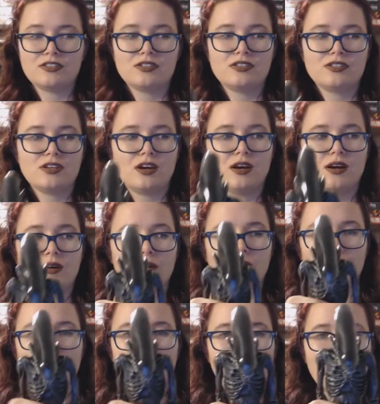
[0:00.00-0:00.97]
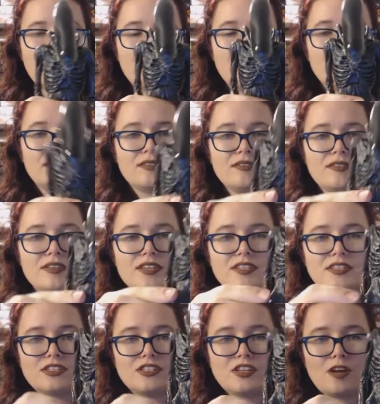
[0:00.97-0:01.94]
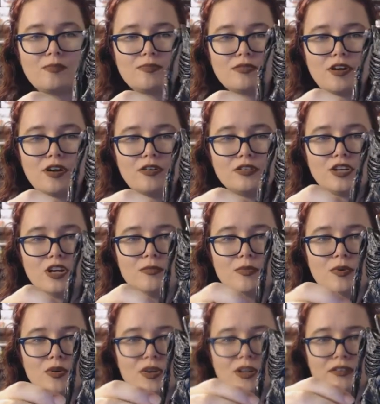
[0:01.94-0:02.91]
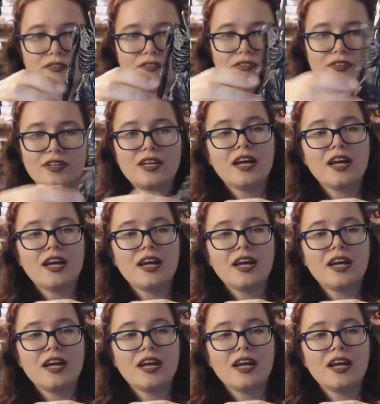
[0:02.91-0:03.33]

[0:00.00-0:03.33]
So, this is our Protomorph.